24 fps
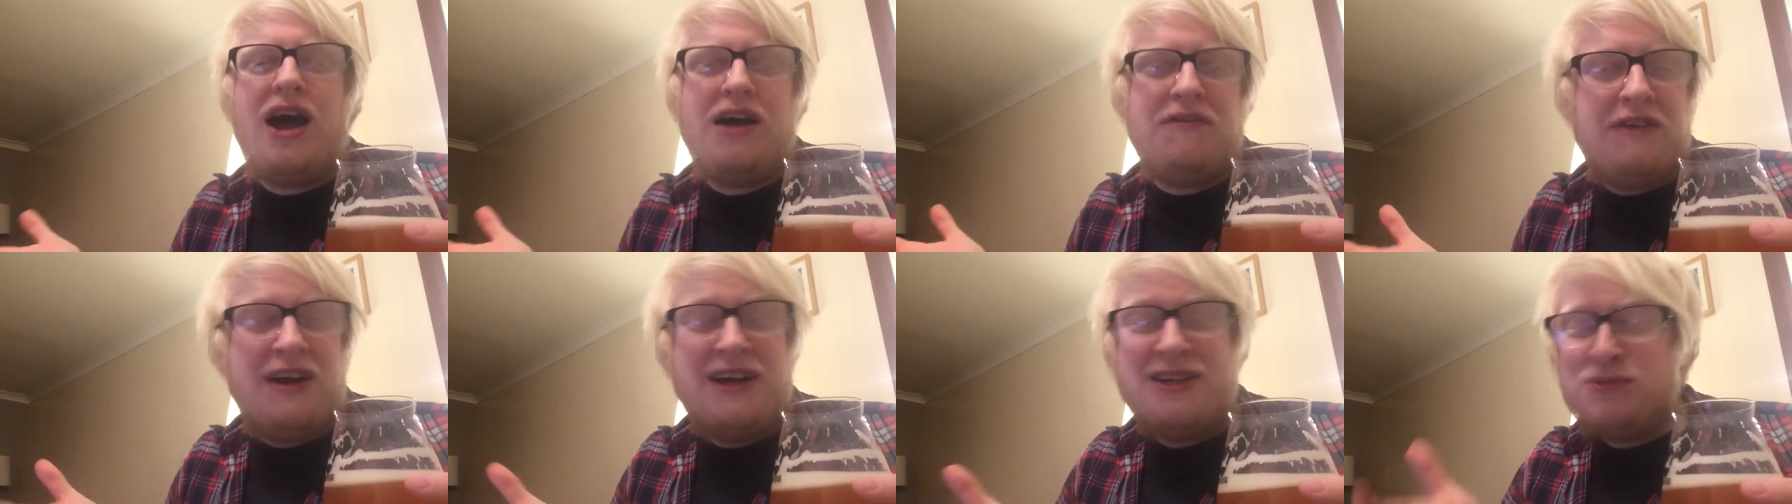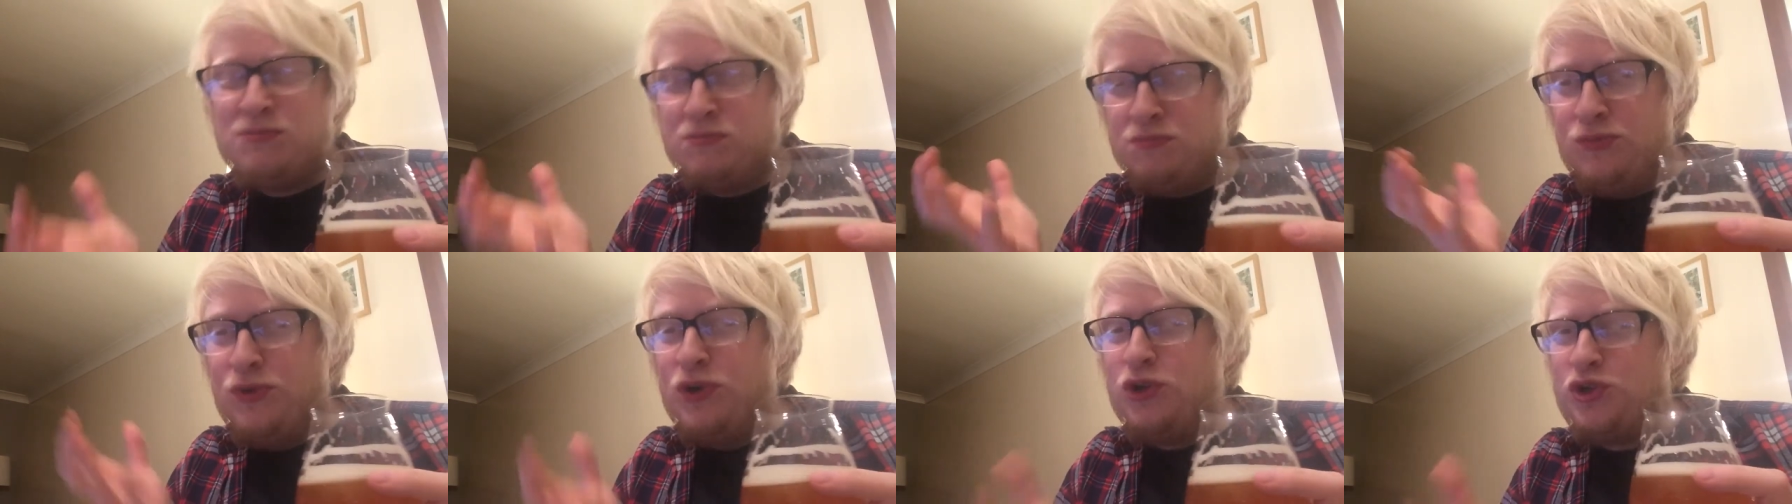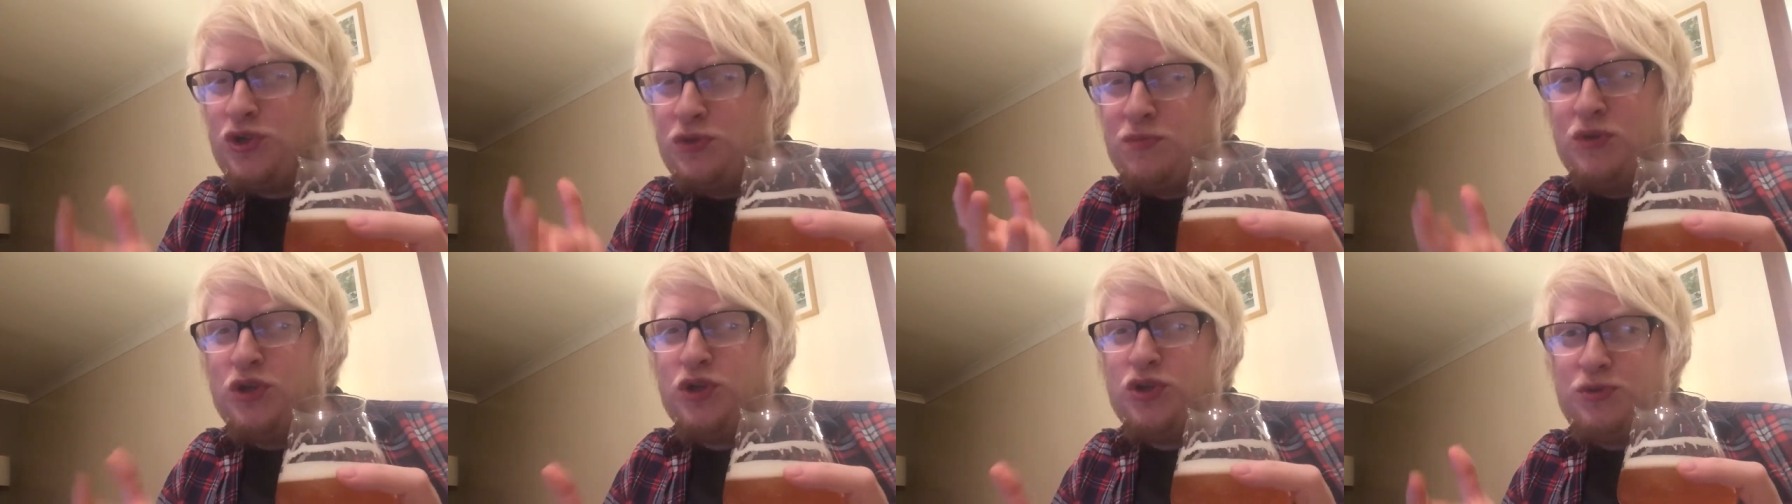I've had
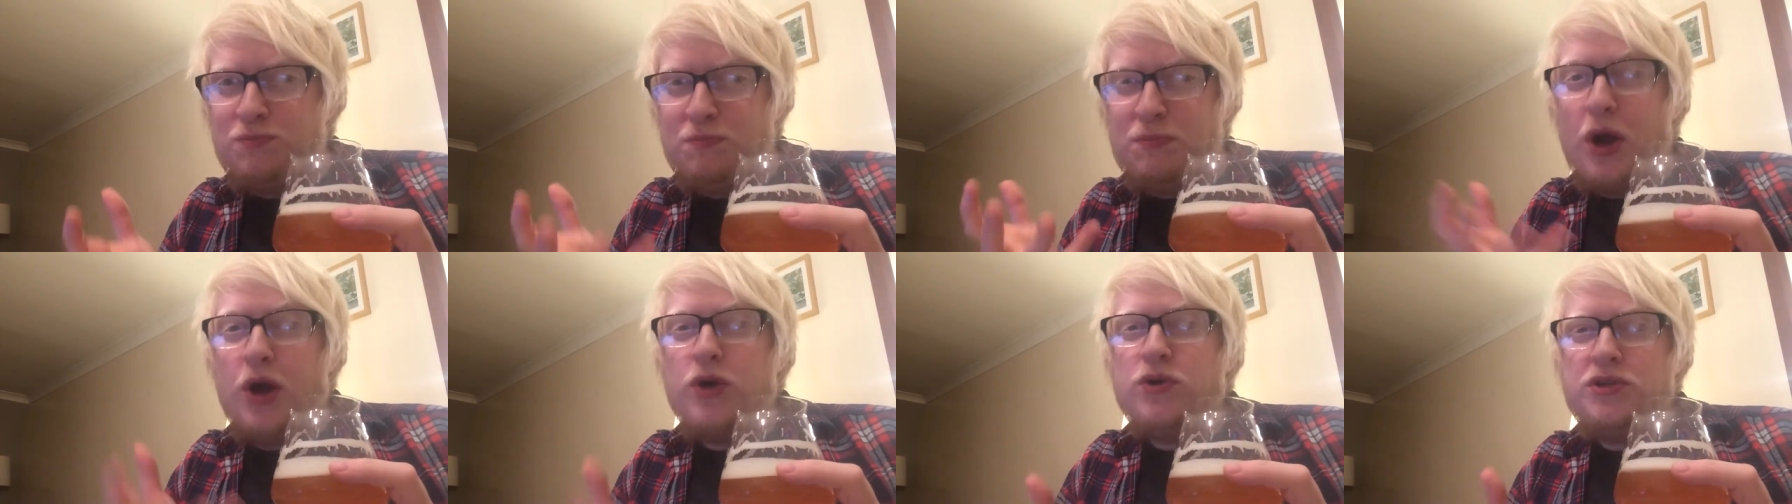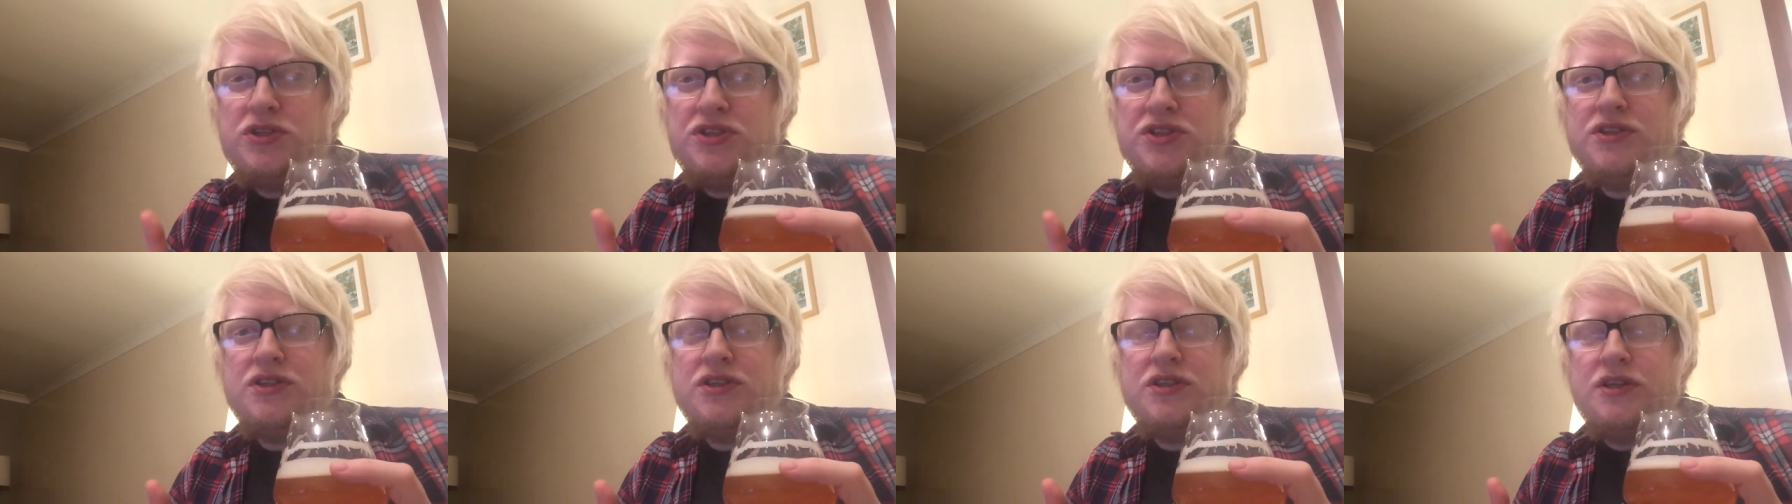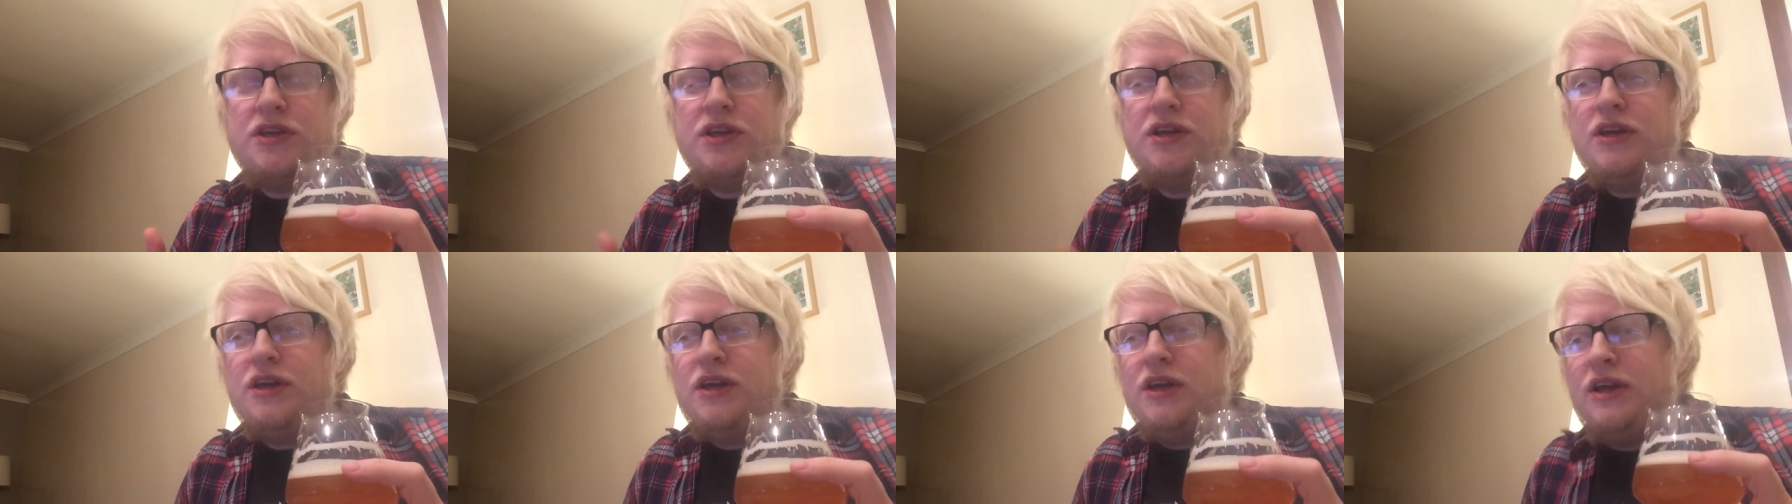much more
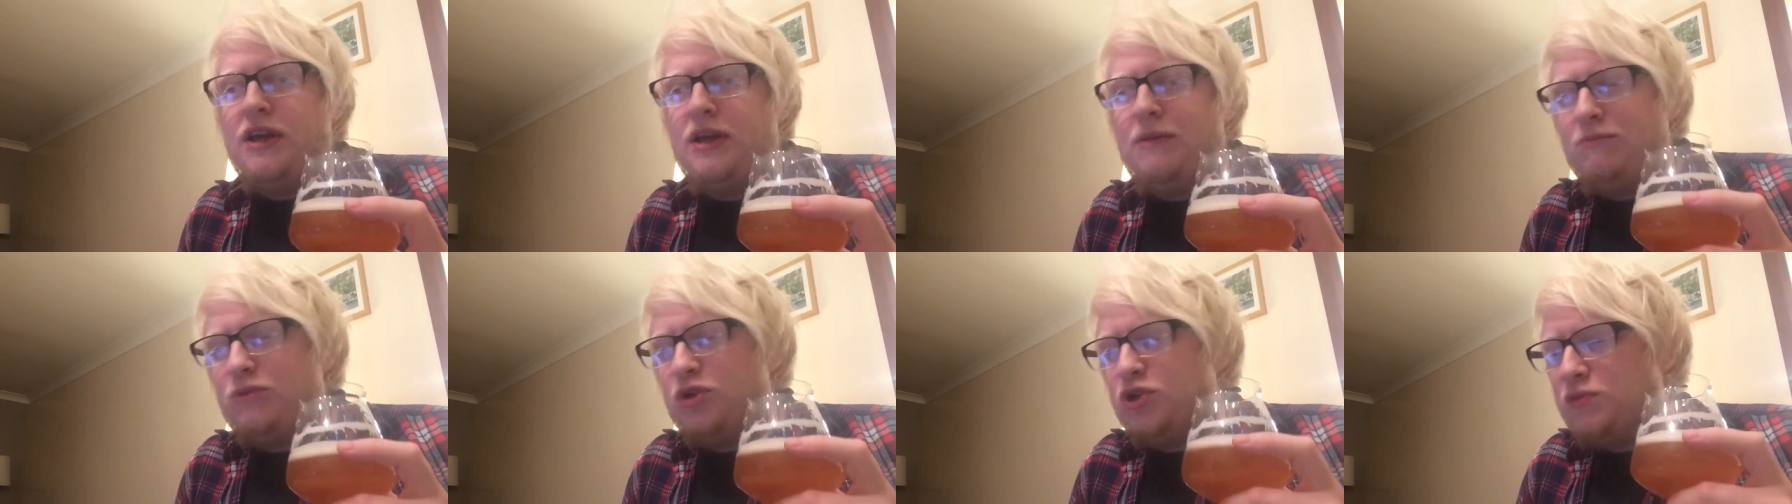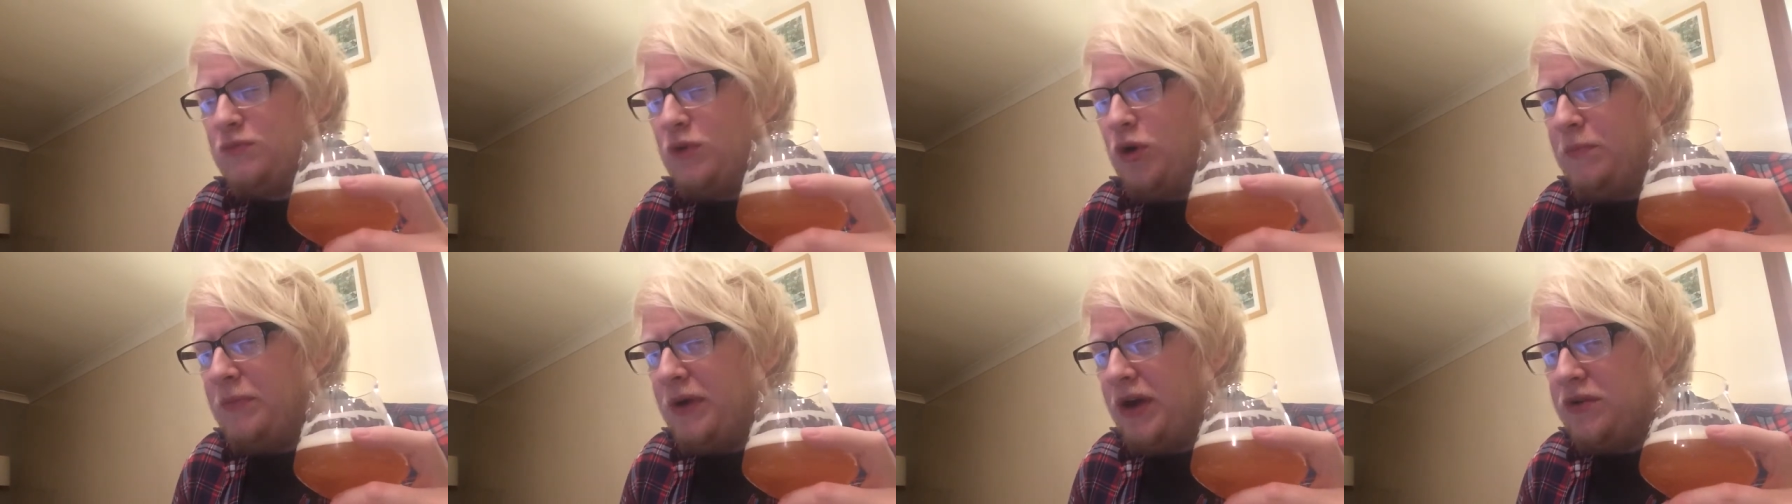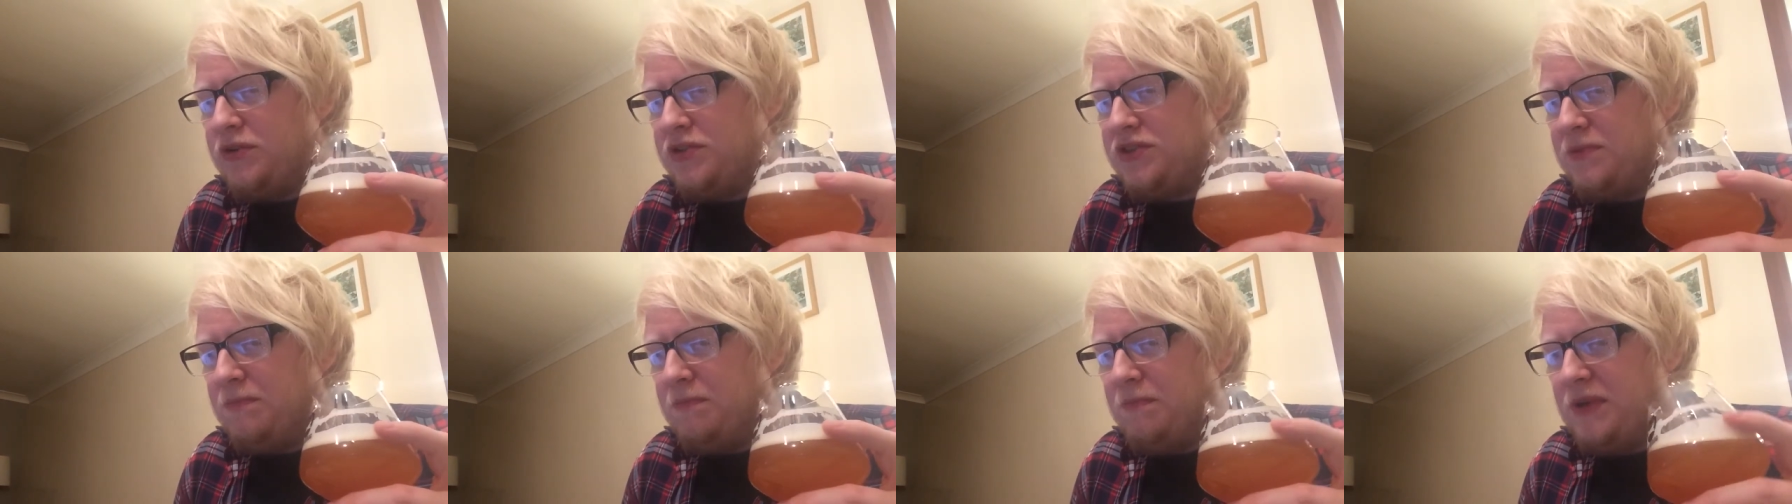
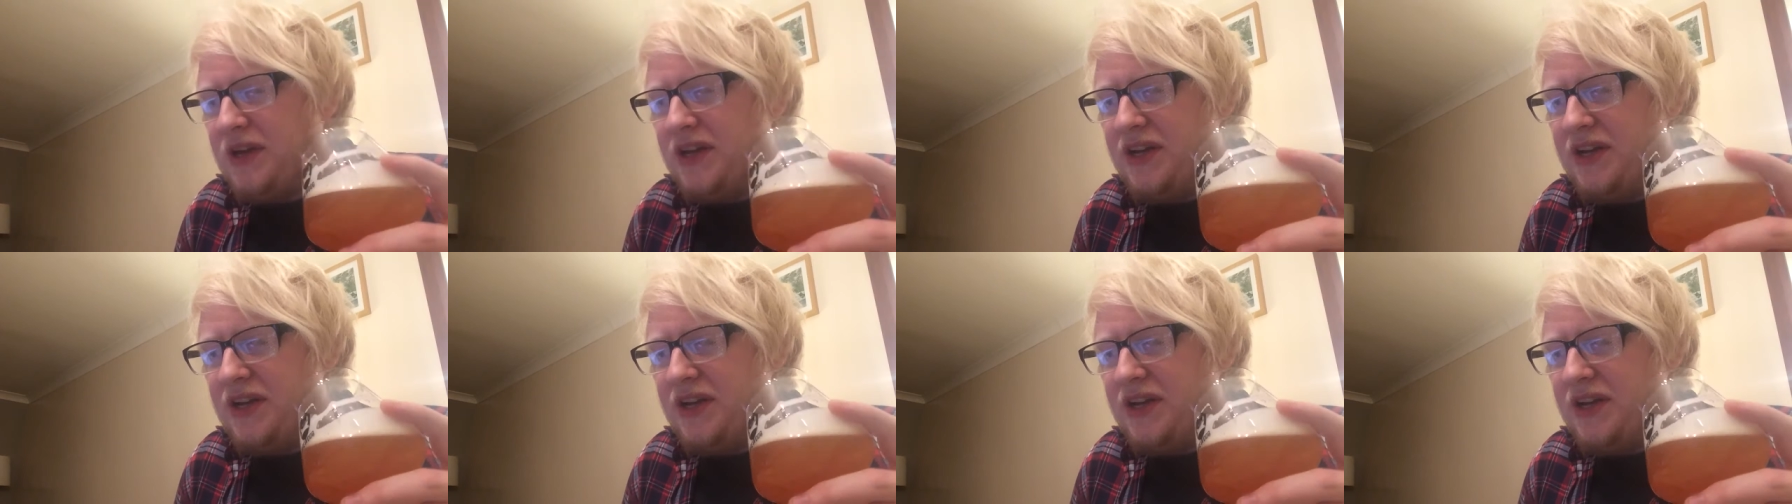potent